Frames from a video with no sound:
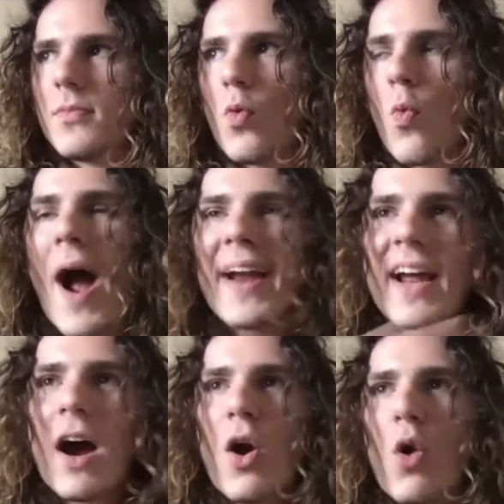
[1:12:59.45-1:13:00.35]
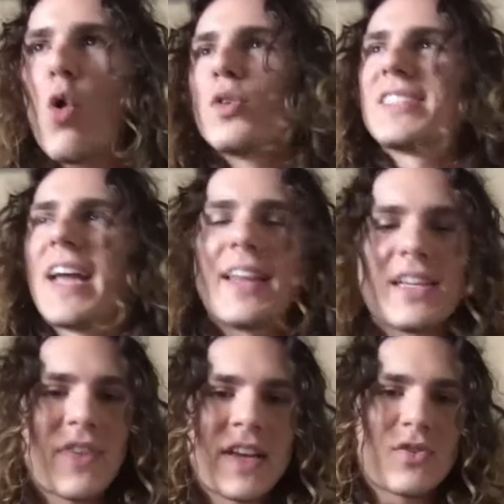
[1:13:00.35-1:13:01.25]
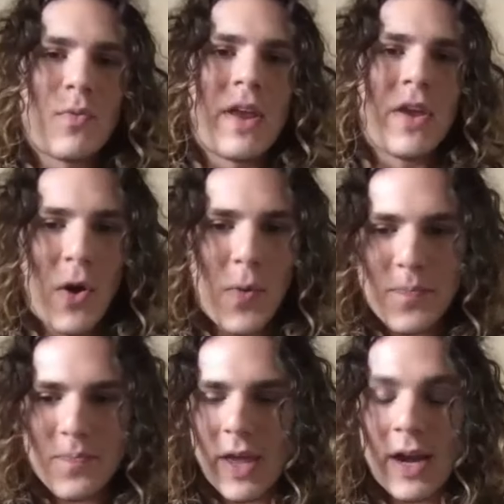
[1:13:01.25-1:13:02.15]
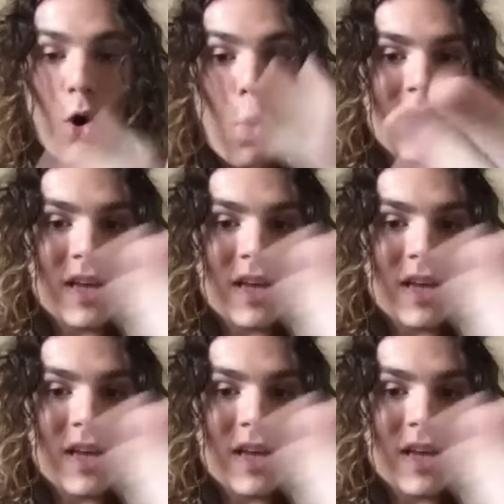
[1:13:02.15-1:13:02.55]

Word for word: why they are all saying these things to me you know and i always